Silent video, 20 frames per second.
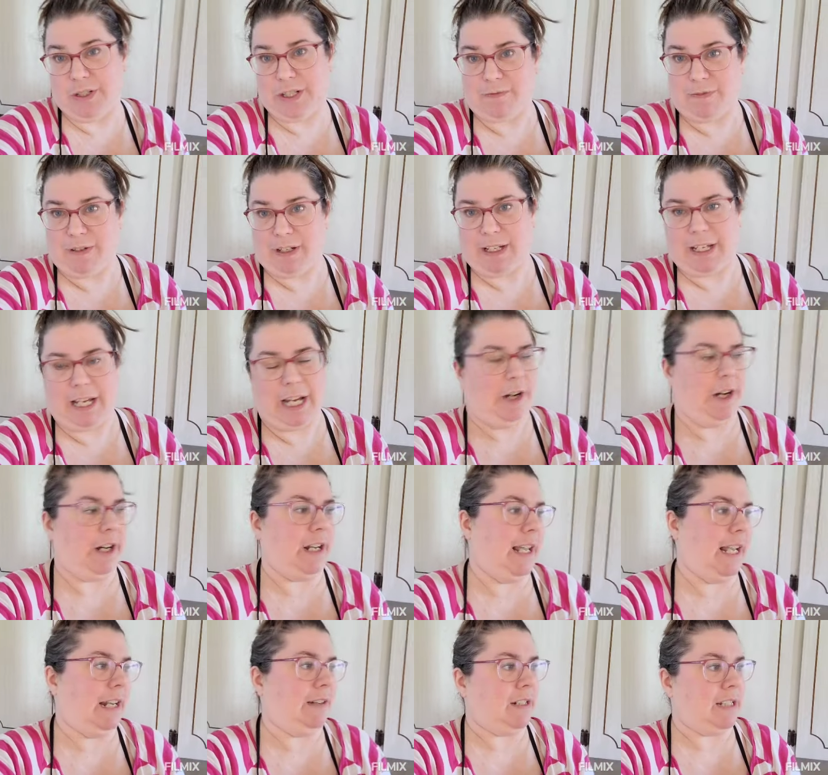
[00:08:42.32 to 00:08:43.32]
different
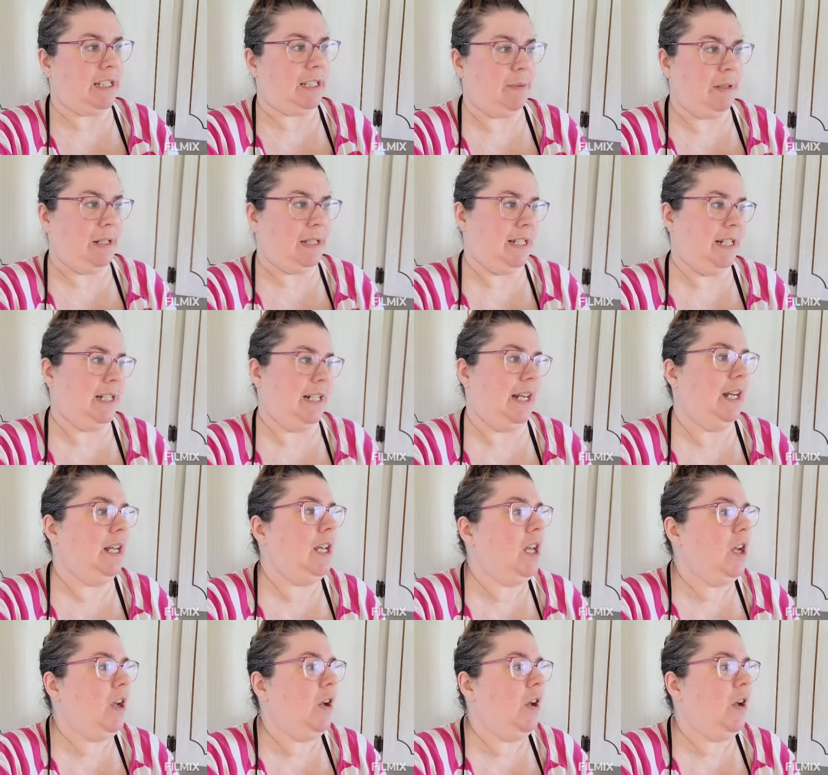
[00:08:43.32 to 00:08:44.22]
carrot cake recipes in it.